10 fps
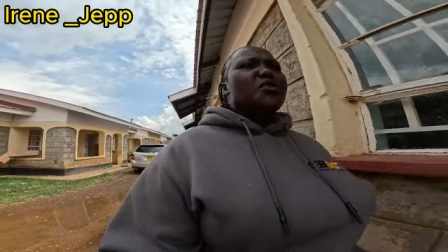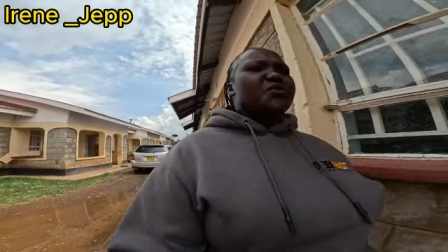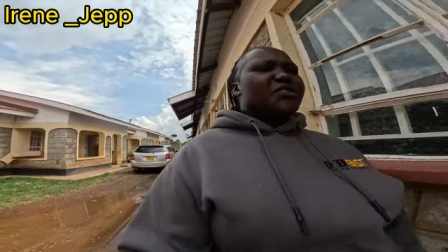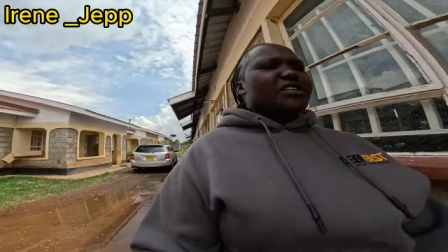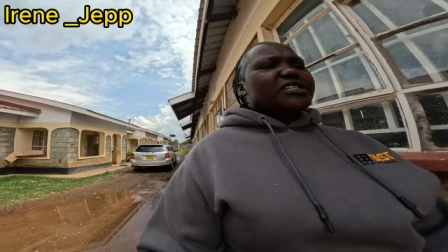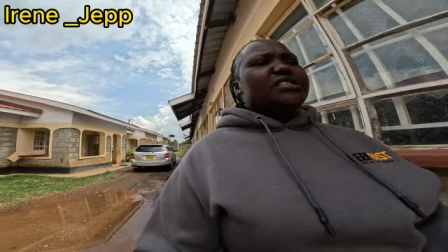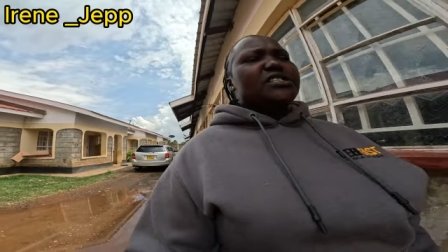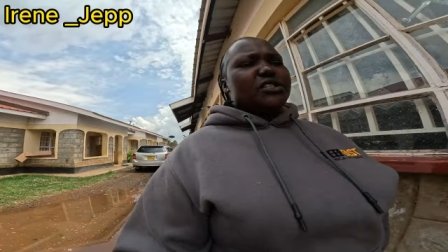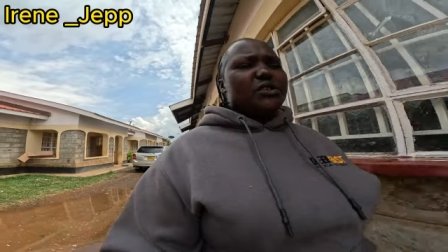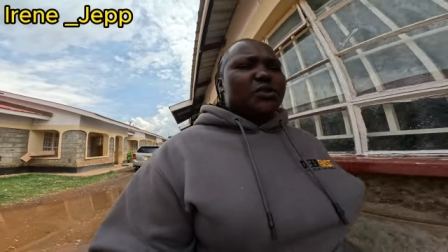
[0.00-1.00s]
of the
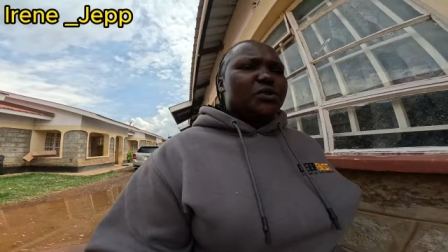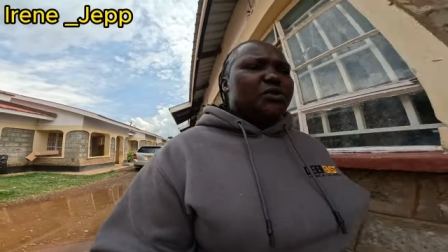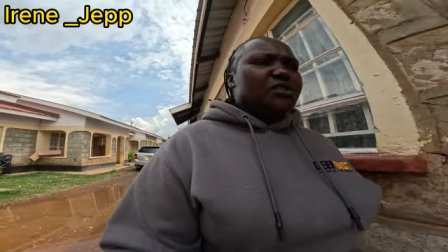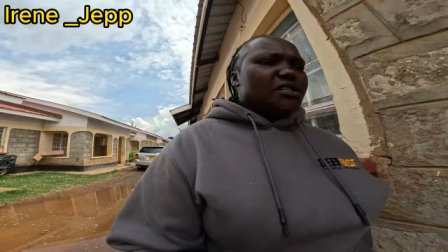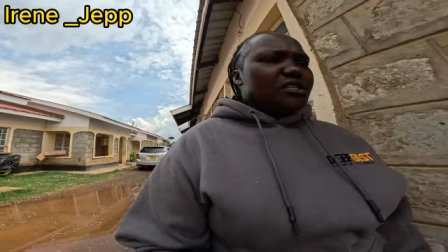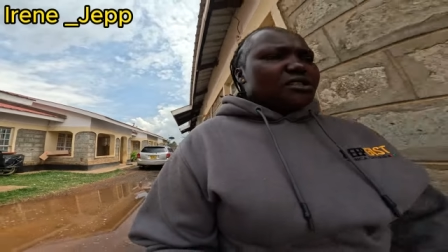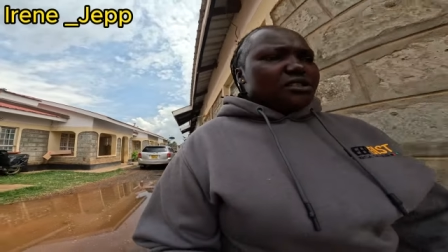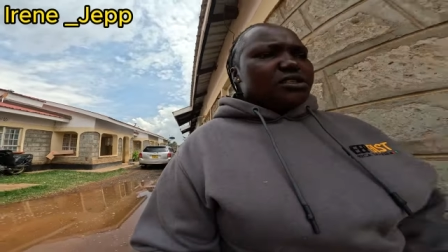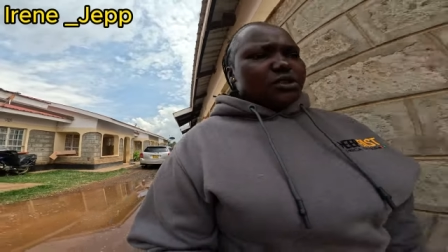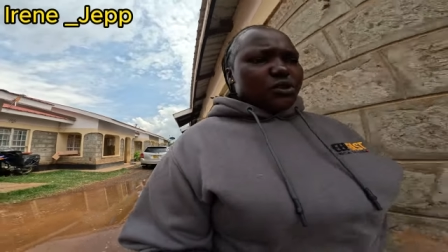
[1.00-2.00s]
issue
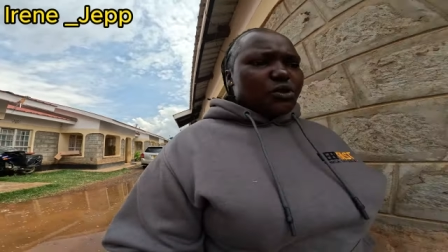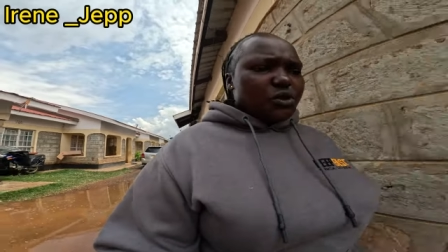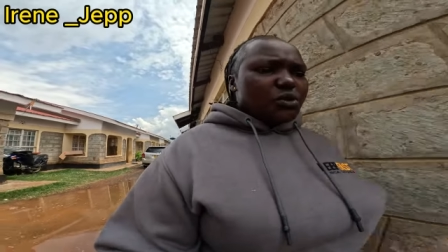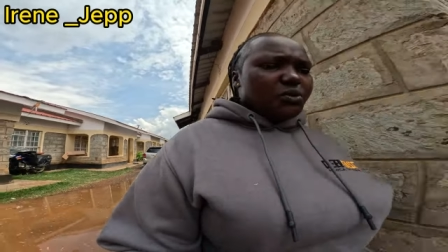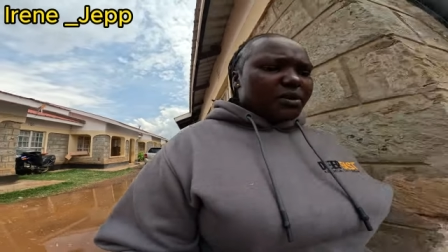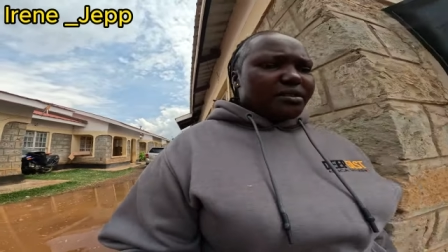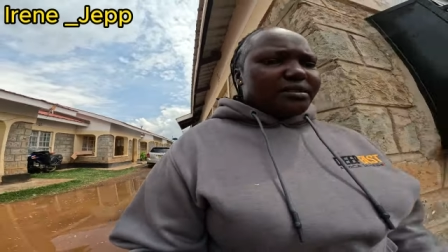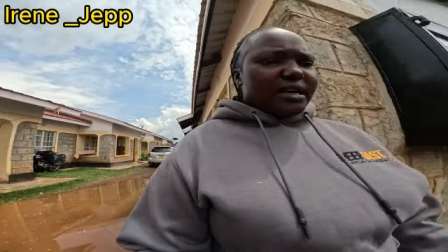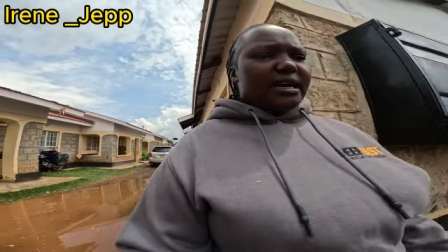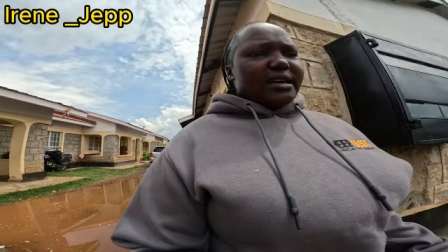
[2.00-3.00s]
to do with
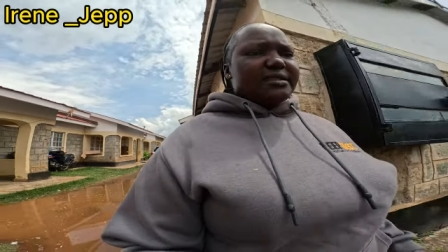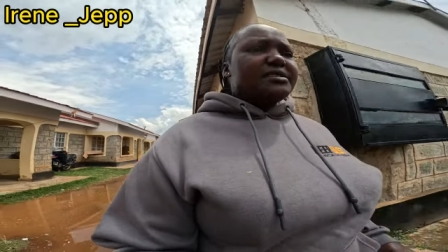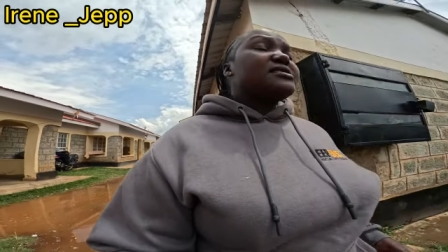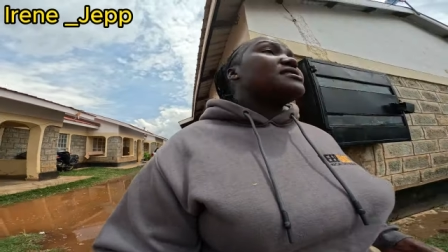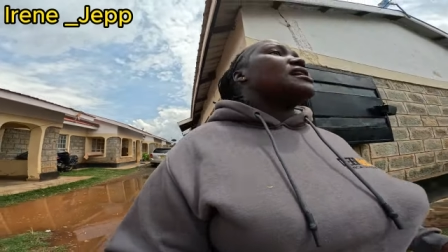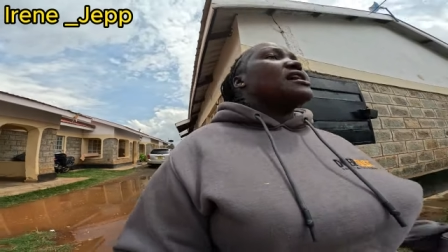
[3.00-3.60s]
these